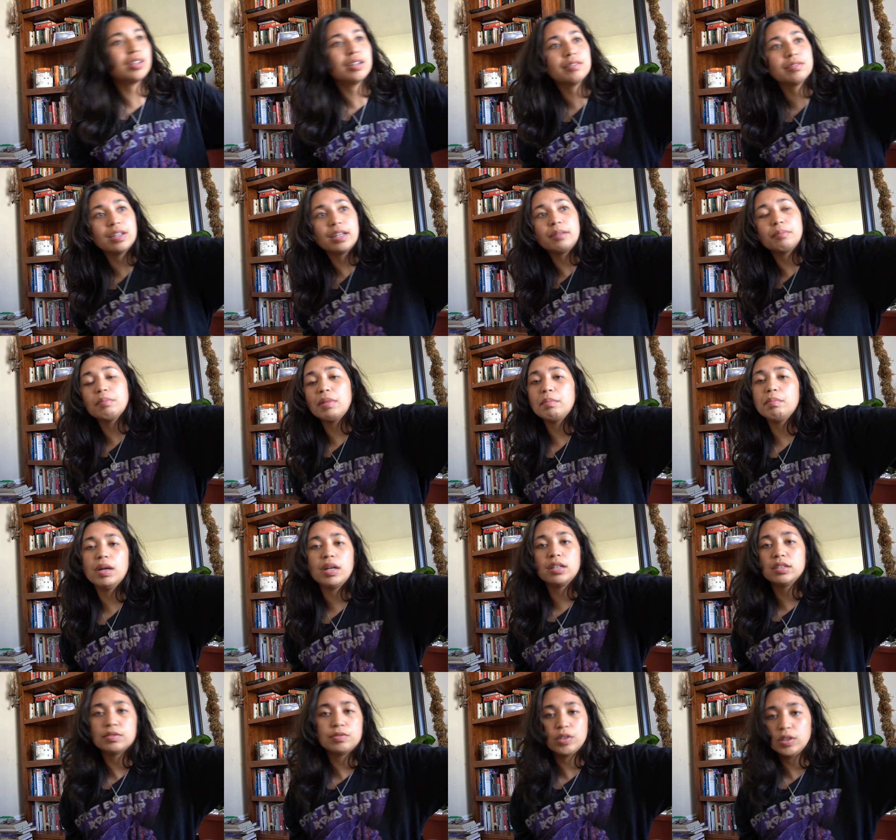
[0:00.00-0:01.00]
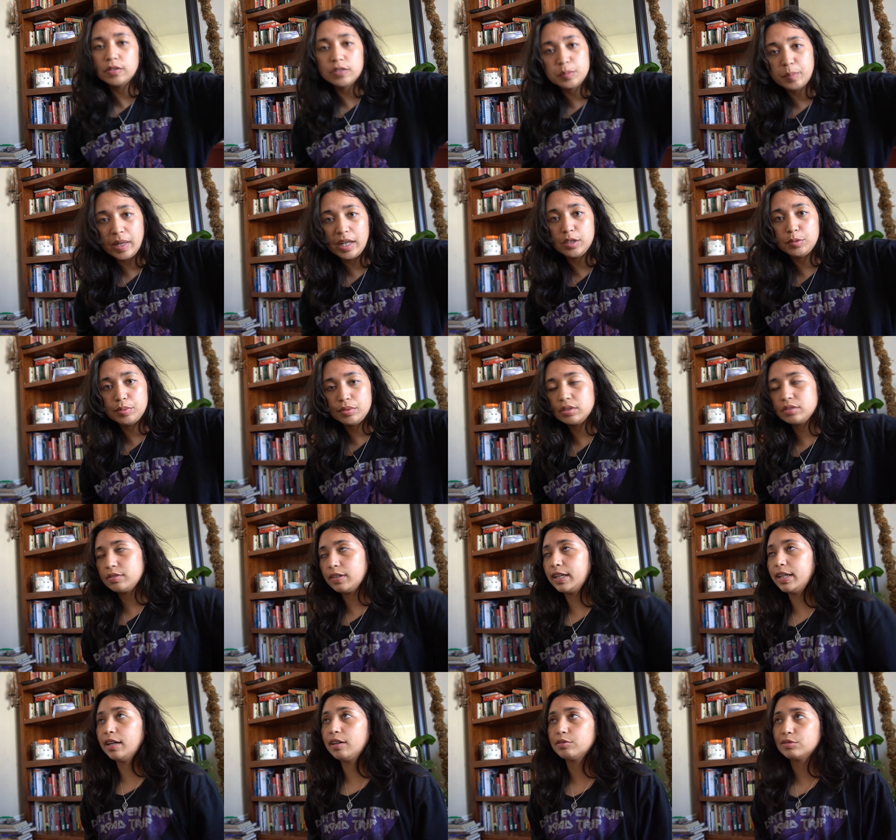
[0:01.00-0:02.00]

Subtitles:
have like my bed is full of Spanish books right now.